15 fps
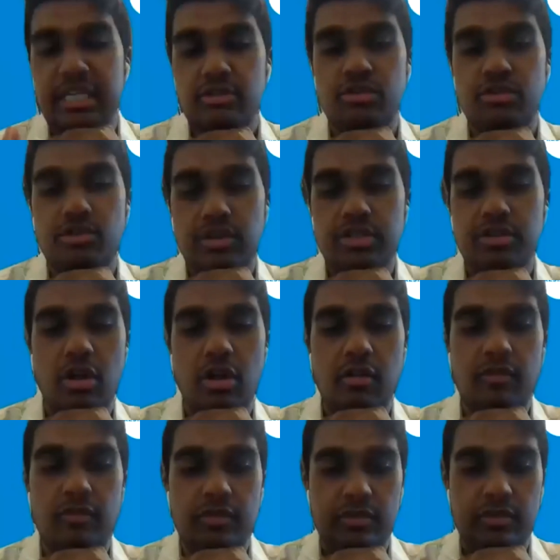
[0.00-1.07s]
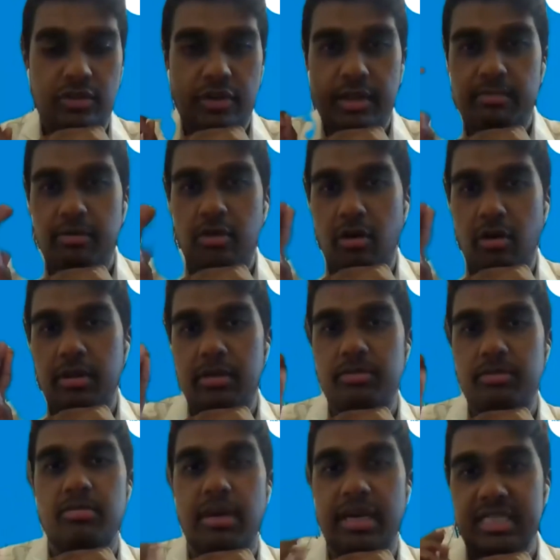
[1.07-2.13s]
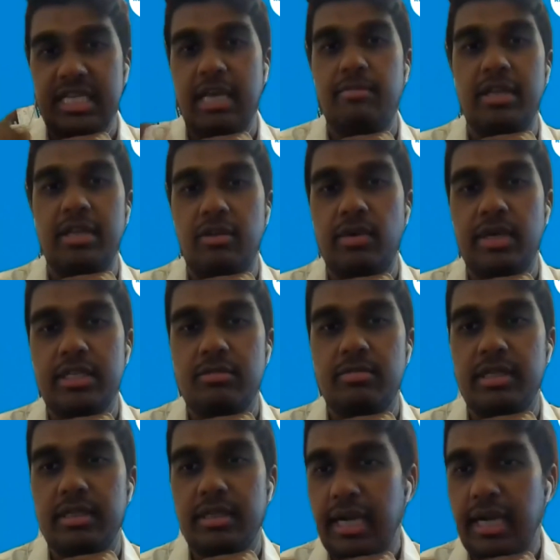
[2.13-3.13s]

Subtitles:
to resolve 3 problems by same investment.